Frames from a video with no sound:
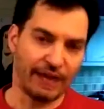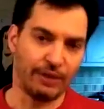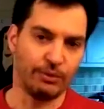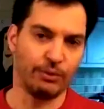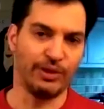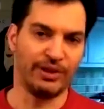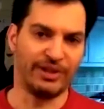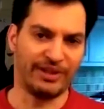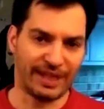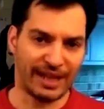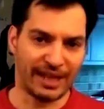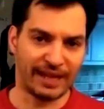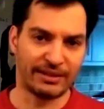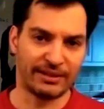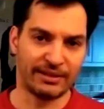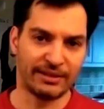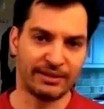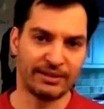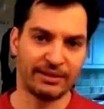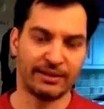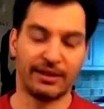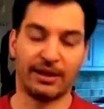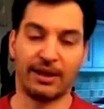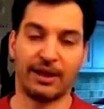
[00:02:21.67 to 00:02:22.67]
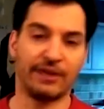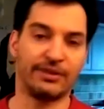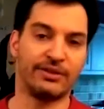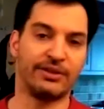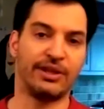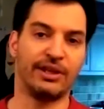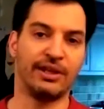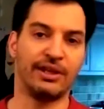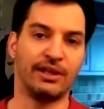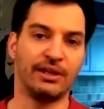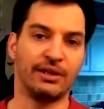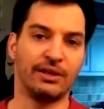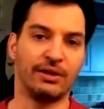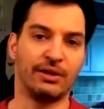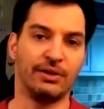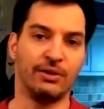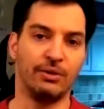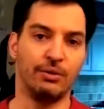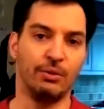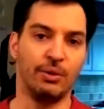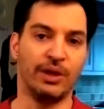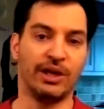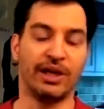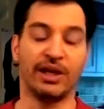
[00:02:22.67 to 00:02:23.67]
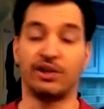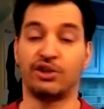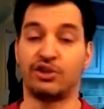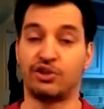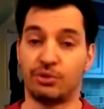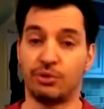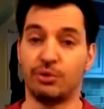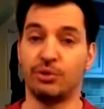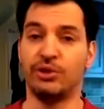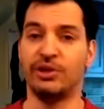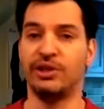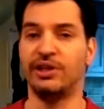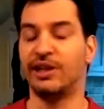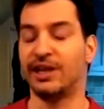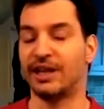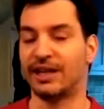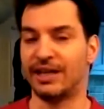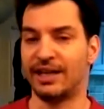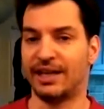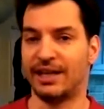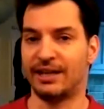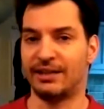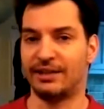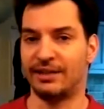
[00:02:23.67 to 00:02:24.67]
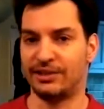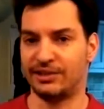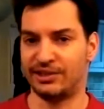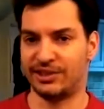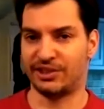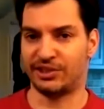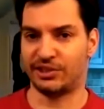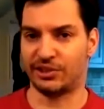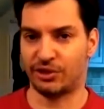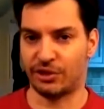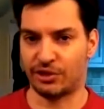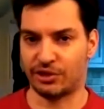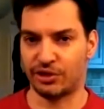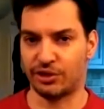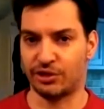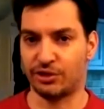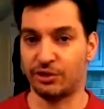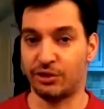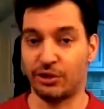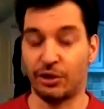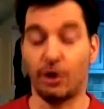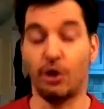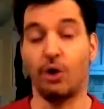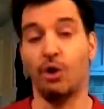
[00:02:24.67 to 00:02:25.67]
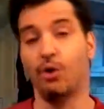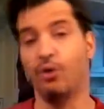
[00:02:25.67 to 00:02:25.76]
And with that, I think we can truly declare this discussion